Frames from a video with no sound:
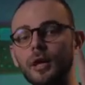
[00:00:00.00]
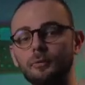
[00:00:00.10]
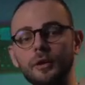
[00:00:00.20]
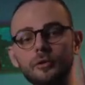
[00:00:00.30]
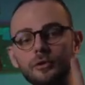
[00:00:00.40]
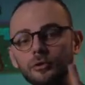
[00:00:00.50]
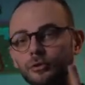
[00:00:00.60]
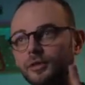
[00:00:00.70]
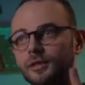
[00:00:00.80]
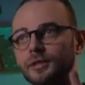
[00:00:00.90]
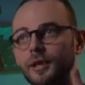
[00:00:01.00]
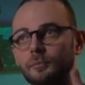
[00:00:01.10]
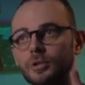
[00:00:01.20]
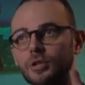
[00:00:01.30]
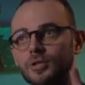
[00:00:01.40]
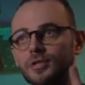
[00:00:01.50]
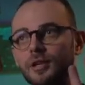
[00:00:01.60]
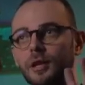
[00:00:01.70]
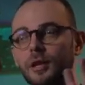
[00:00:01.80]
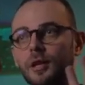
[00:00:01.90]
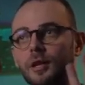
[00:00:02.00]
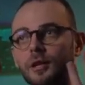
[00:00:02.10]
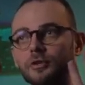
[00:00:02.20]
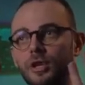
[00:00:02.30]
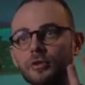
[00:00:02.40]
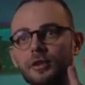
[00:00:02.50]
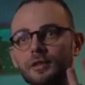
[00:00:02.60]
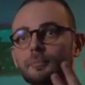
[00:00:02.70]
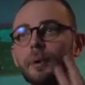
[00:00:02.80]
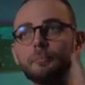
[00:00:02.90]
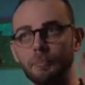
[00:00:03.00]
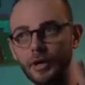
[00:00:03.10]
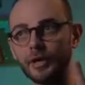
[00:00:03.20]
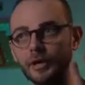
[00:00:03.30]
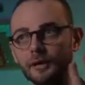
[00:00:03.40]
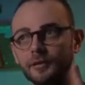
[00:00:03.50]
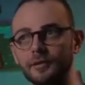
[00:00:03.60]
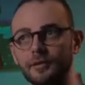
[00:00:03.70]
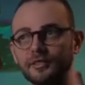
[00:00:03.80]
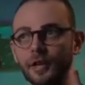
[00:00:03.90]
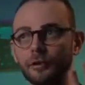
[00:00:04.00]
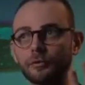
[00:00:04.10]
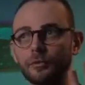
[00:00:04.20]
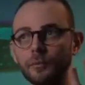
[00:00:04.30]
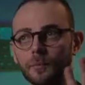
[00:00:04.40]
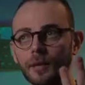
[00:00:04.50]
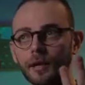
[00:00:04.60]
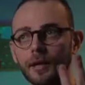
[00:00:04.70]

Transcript: We are reducing the emissions that are generated by burning the styrofoam.